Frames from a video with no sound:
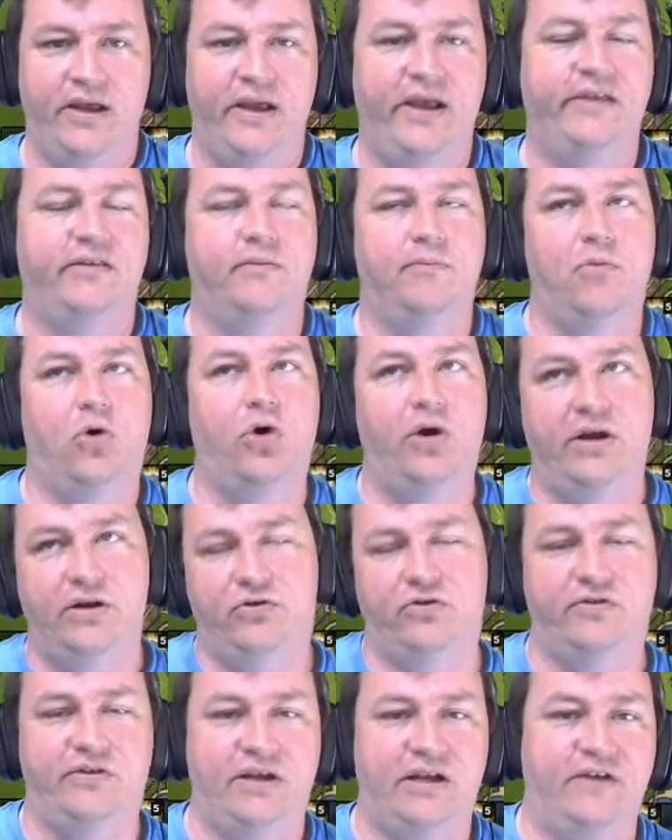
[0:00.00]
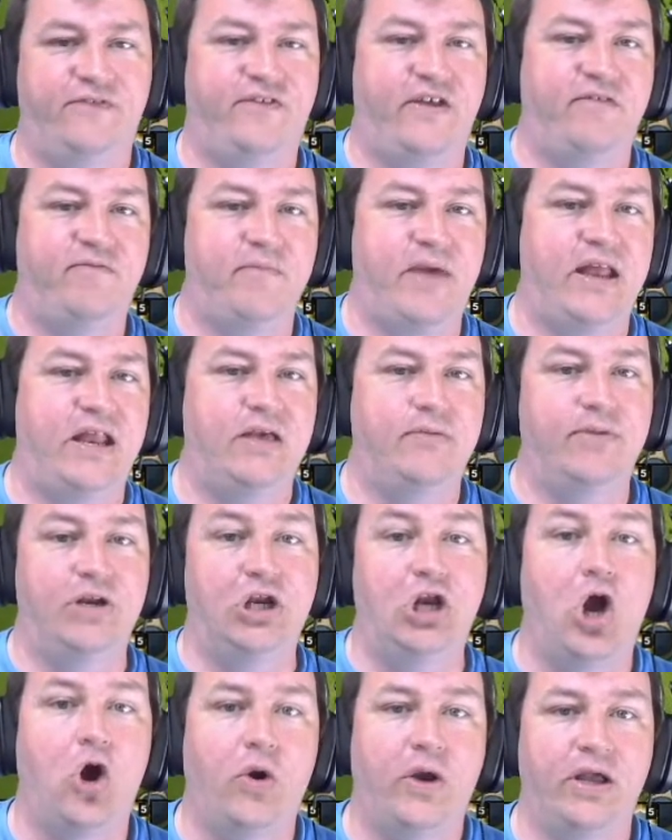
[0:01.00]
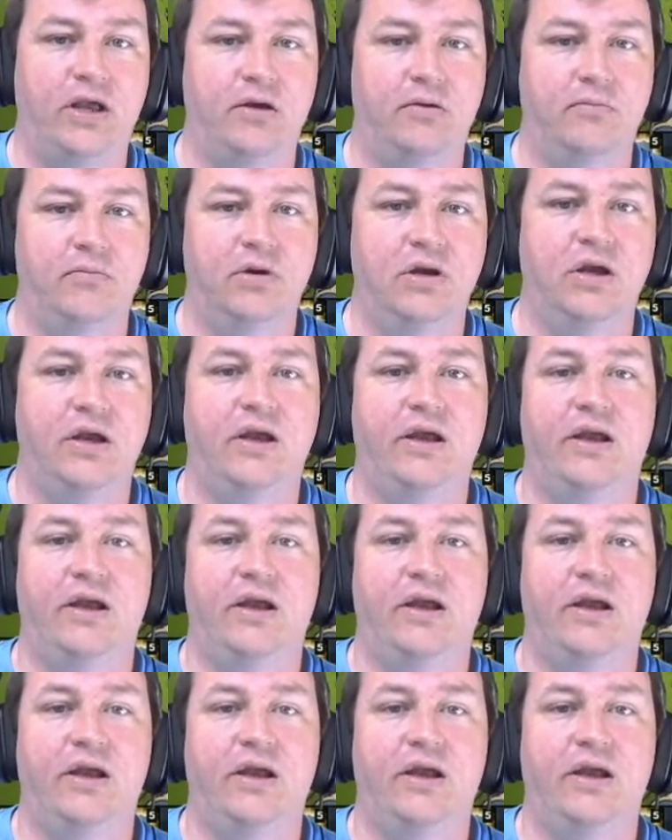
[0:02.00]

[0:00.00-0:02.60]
It's more interesting if they've met him and know him,